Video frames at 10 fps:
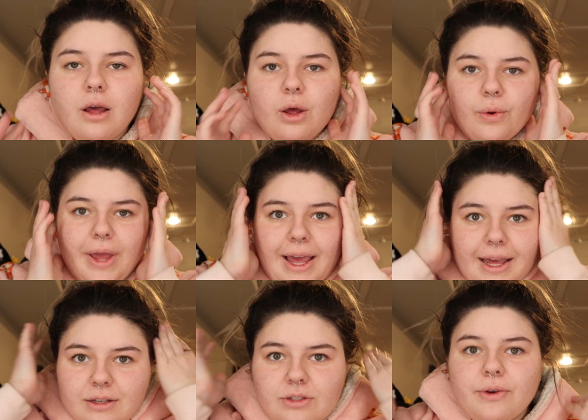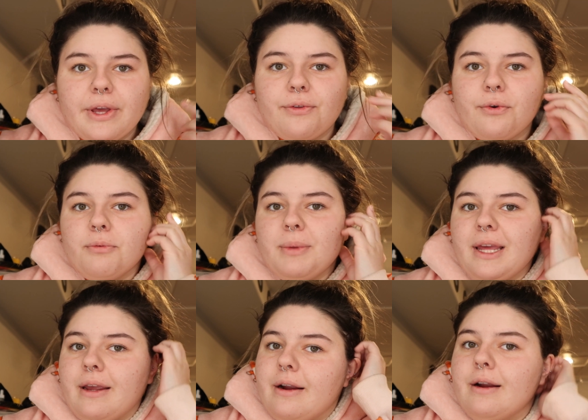Okay, so I threw in my
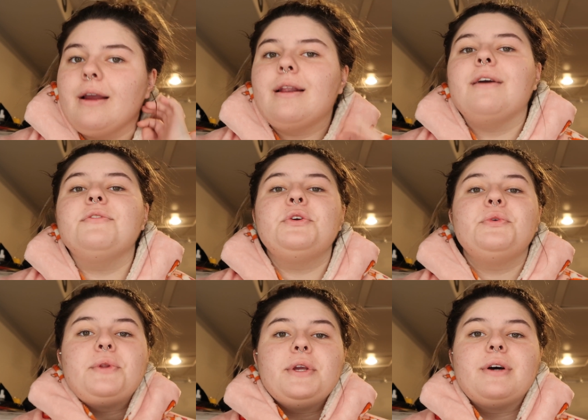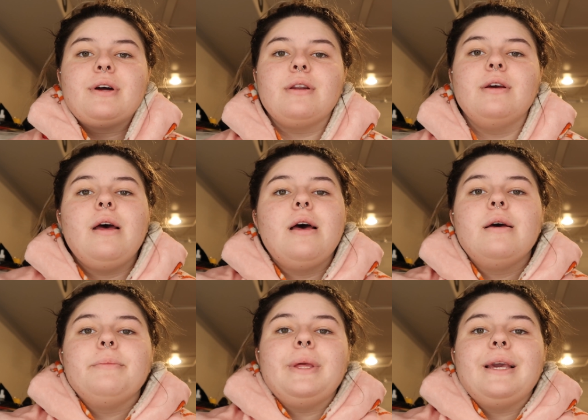hair and I have an hoodie on
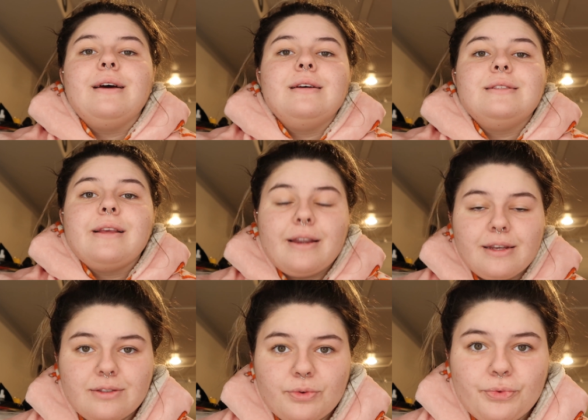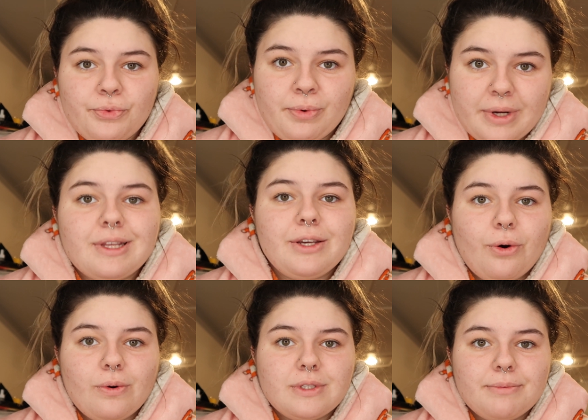because it is really
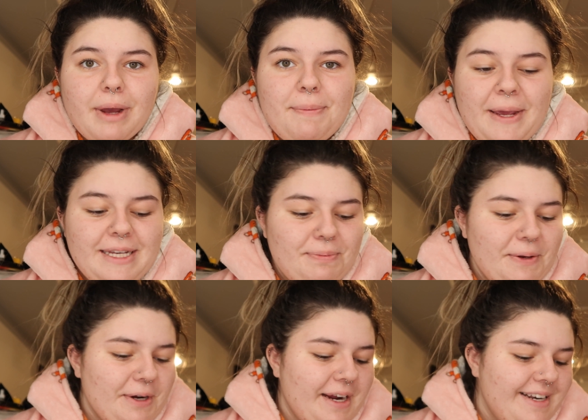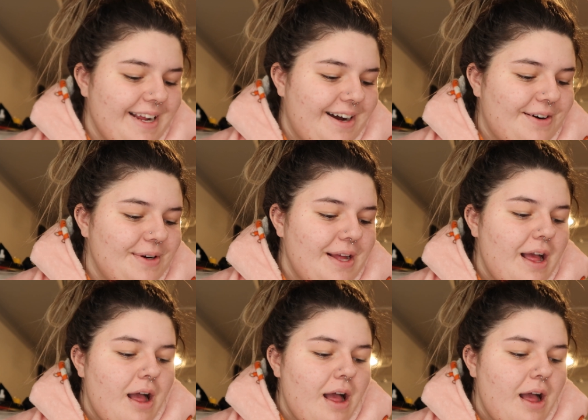cold in my basement right now.